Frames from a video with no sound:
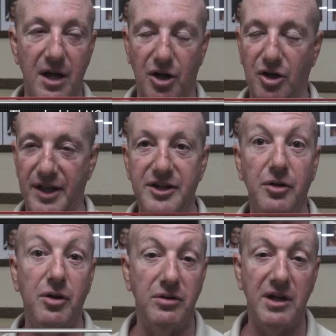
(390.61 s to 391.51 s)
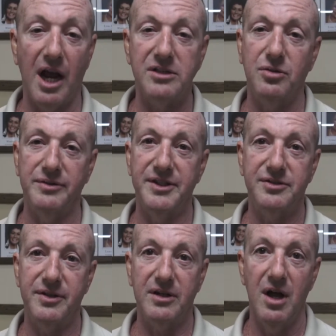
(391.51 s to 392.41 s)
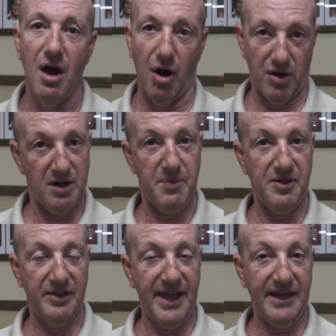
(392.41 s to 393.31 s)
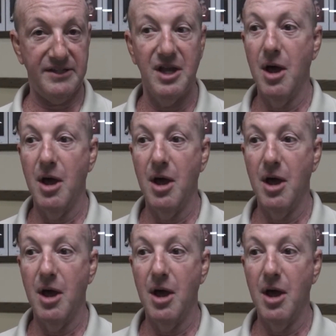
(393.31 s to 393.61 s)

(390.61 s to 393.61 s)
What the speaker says: Glendale Union High School District are going to be the ladies.